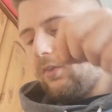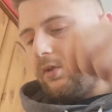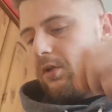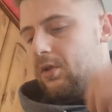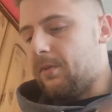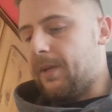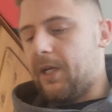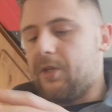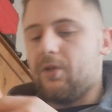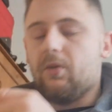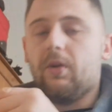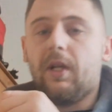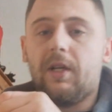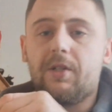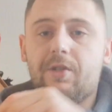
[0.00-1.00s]
To make
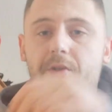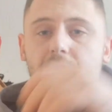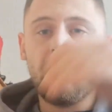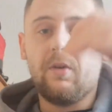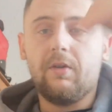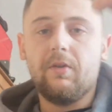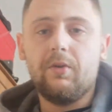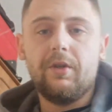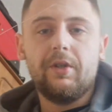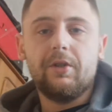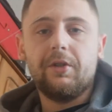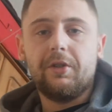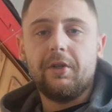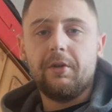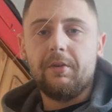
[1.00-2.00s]
sure that's shorter, all you've
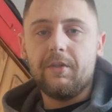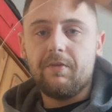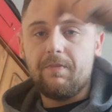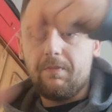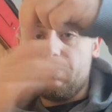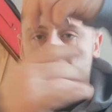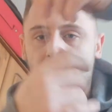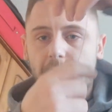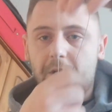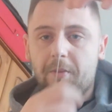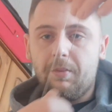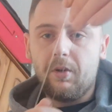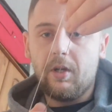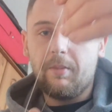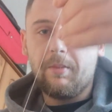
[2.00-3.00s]
got to do is run your
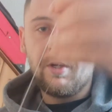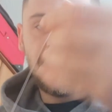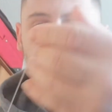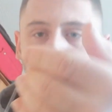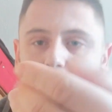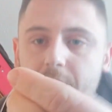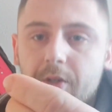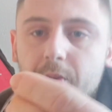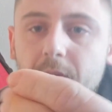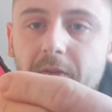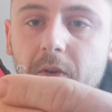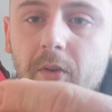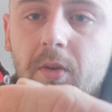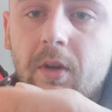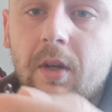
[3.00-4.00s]
pulley bead up to your
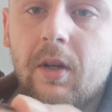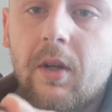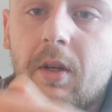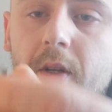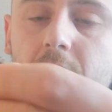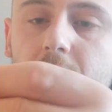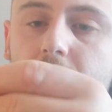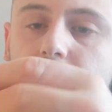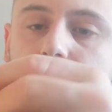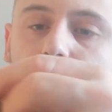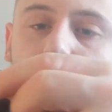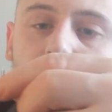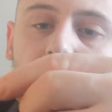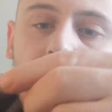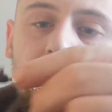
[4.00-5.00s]
swivel. So you
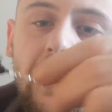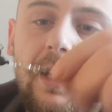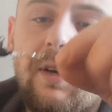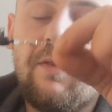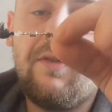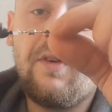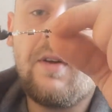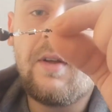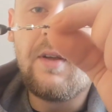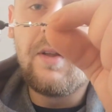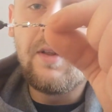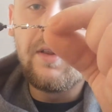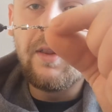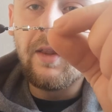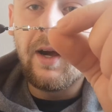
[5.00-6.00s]
basically have
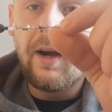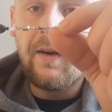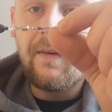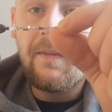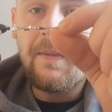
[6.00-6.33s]
that,